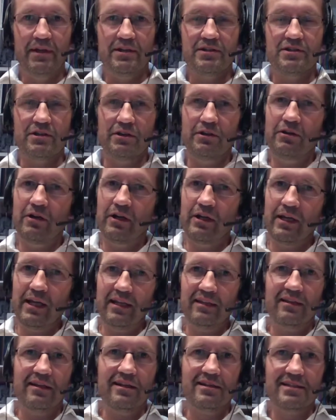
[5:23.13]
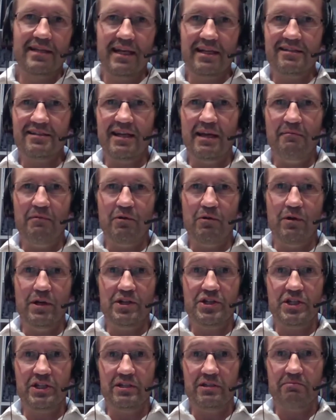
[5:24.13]
So you're going to get the exact same
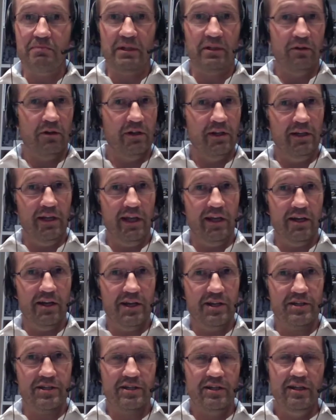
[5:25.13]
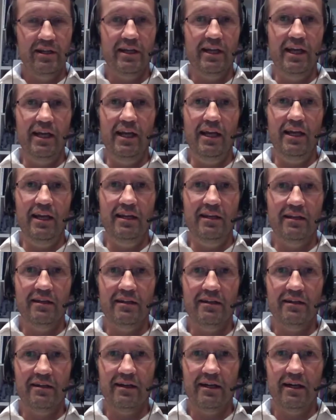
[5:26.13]
questions, but not in English, in
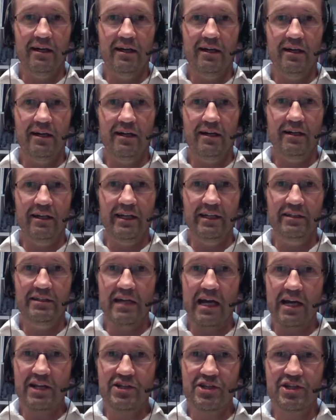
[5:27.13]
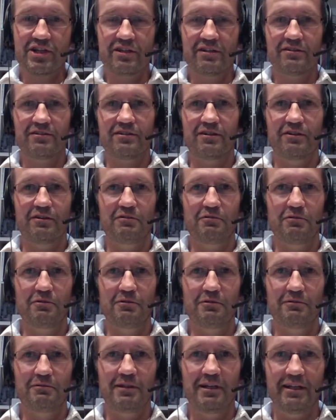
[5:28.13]
Dutch, so
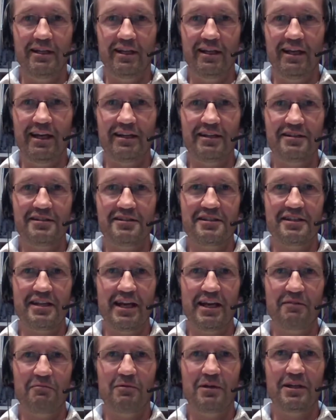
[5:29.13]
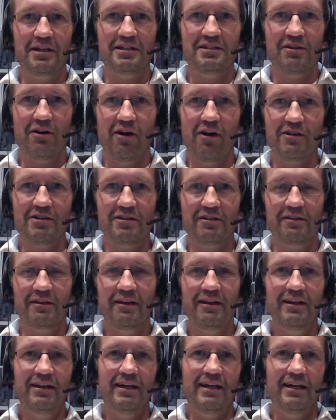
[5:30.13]
you'll clearly understand what is asked.